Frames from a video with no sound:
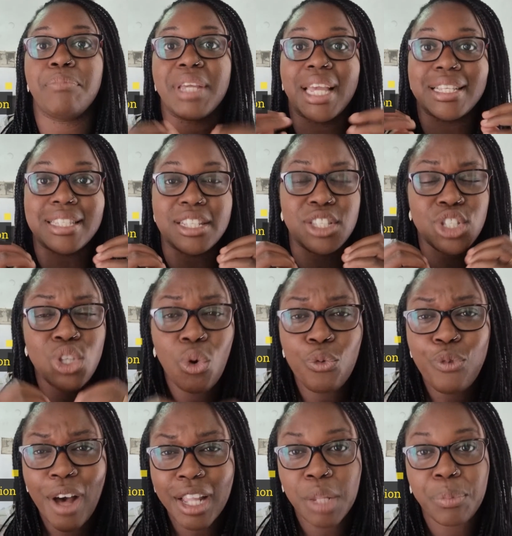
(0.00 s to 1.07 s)
because it's so
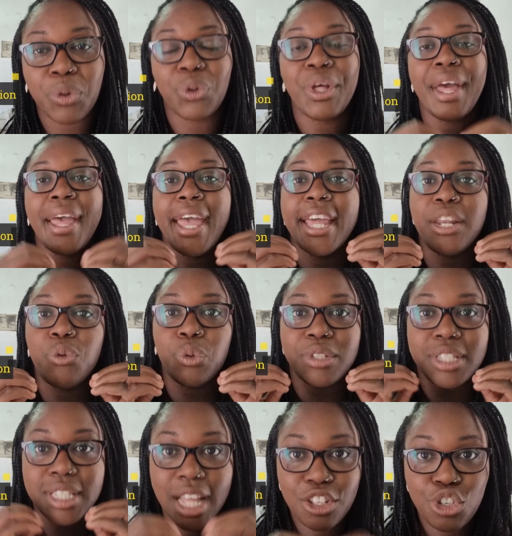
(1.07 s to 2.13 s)
valuable and it will
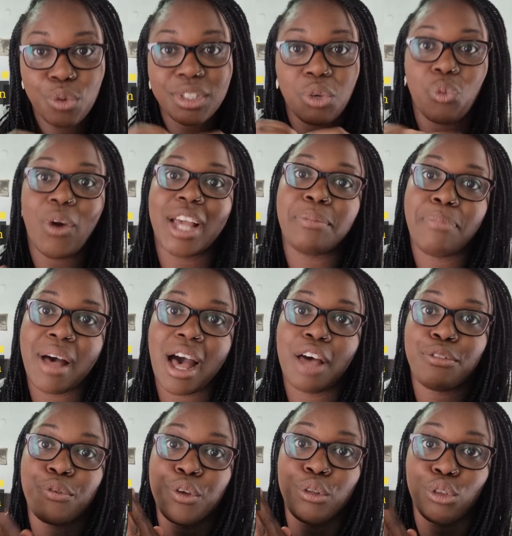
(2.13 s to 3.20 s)
set you on the right path
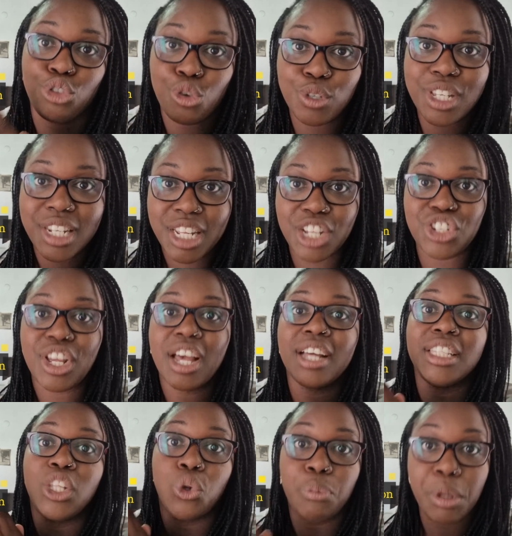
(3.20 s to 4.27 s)
for you to choose a niche
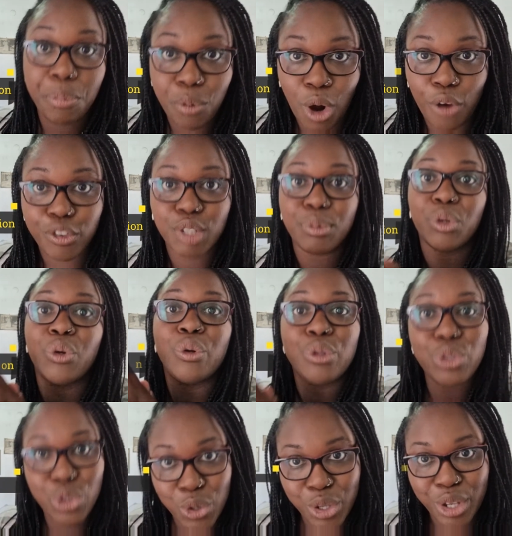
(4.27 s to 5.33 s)
that will be profitable
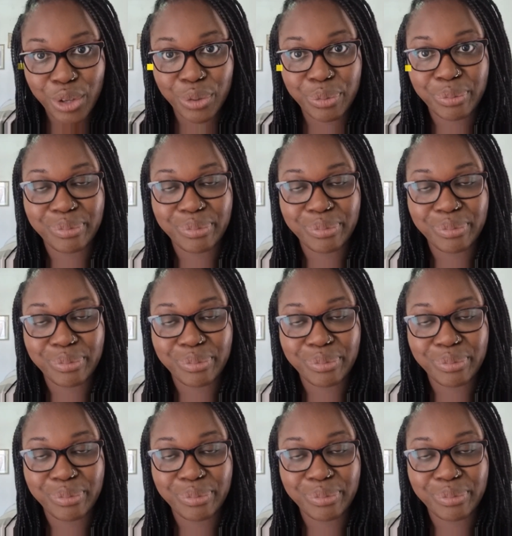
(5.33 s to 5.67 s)
to you.